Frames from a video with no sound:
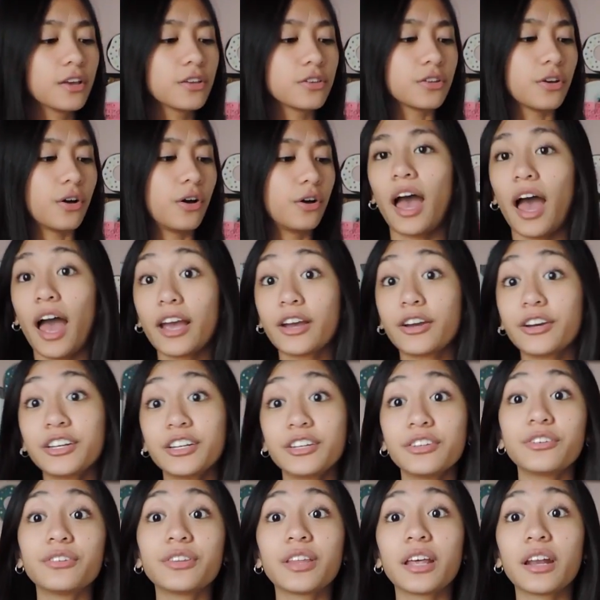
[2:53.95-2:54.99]
So I
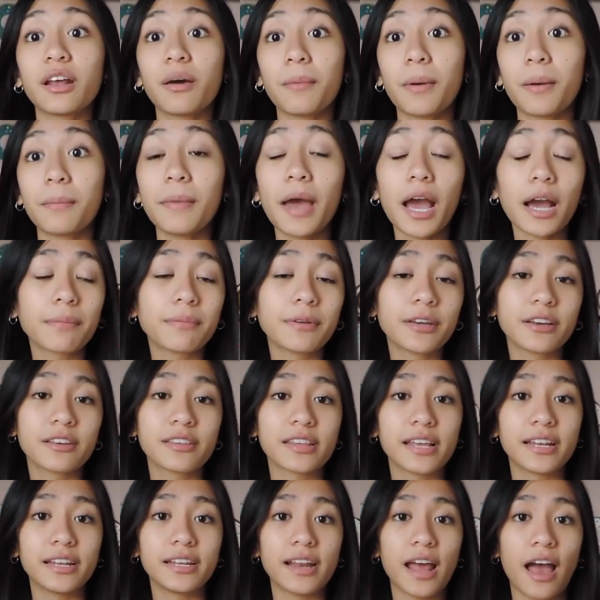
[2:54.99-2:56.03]
couldn't do that on my Mac
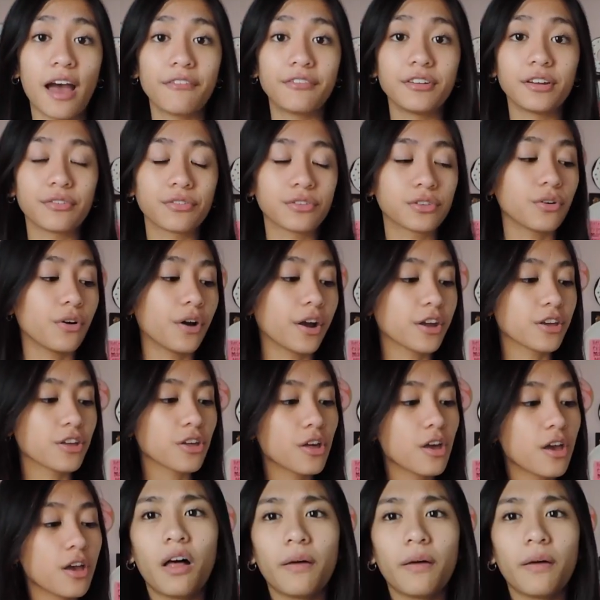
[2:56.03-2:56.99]
because I didn't have enough storage.